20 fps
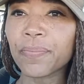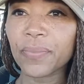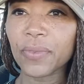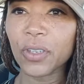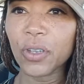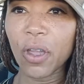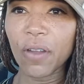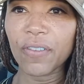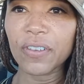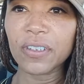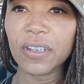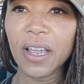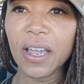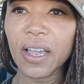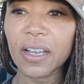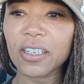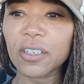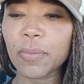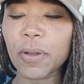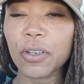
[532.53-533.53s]
You have
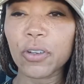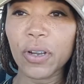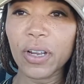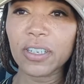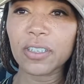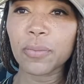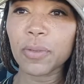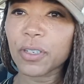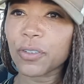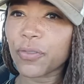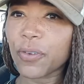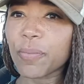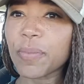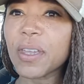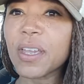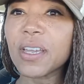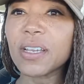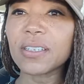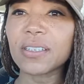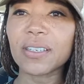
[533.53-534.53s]
eczema, your eczema's from
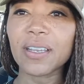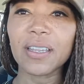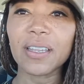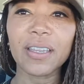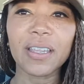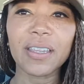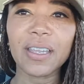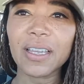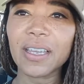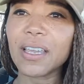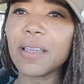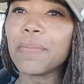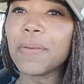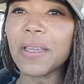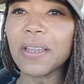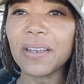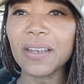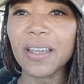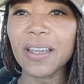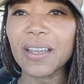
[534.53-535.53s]
this, and then they keep
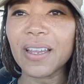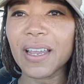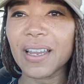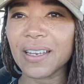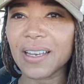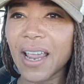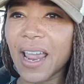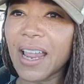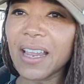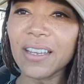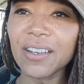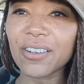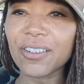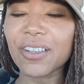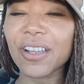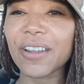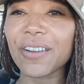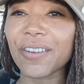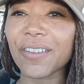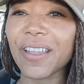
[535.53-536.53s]
eating it, and 8 years
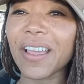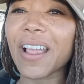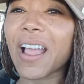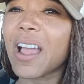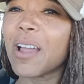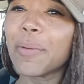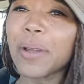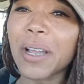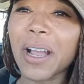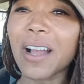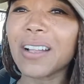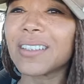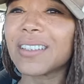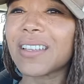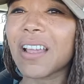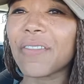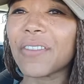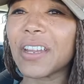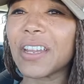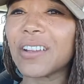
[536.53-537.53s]
later, like, oh my God,
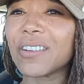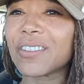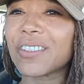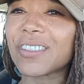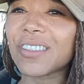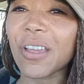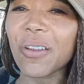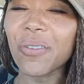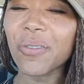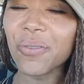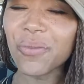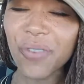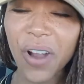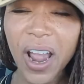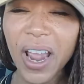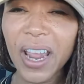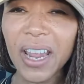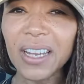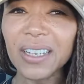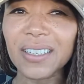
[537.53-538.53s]
Stephanie, you're so
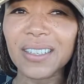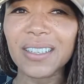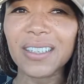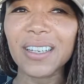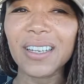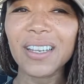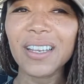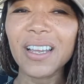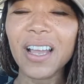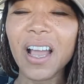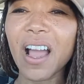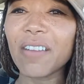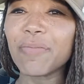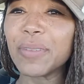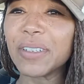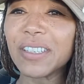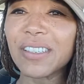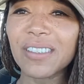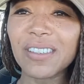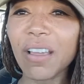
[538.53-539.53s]
right. I've
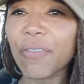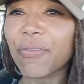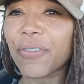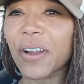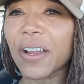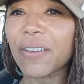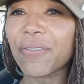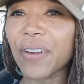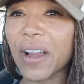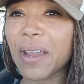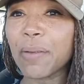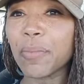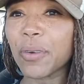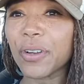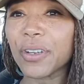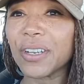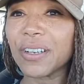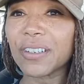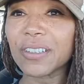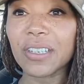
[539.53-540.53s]
been suffering for 8 more
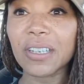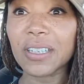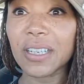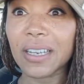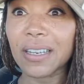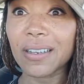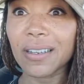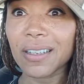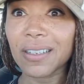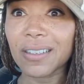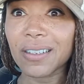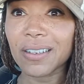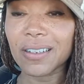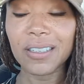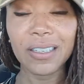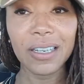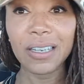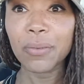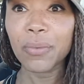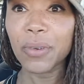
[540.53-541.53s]
years because I didn't listen,
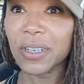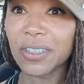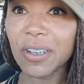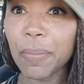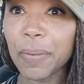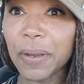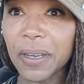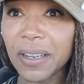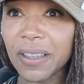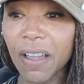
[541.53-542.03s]
because I didn't want to stop eating